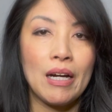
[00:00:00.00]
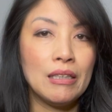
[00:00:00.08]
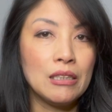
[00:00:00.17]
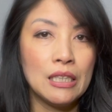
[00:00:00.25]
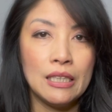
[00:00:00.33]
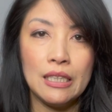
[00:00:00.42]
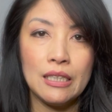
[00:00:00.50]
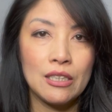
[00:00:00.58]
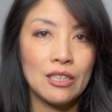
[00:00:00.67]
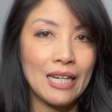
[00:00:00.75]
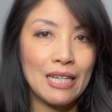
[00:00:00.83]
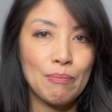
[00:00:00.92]
I didn't need a
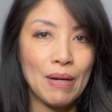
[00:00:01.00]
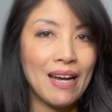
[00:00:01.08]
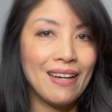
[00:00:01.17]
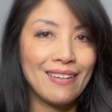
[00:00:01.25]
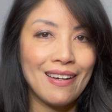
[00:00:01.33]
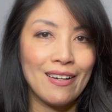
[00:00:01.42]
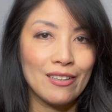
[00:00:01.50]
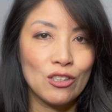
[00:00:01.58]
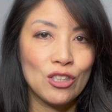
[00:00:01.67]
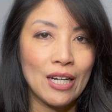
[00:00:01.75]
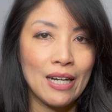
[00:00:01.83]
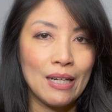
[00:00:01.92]
giant bag at
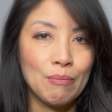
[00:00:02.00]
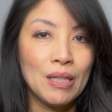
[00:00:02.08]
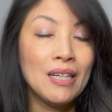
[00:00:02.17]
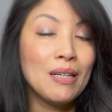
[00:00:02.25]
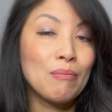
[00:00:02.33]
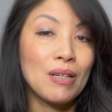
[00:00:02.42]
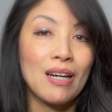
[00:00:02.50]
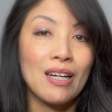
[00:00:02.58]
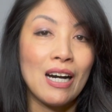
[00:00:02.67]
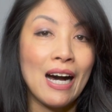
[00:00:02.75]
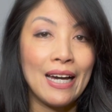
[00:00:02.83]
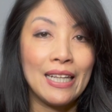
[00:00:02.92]
the time, but I
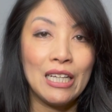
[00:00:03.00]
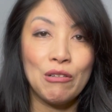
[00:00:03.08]
highly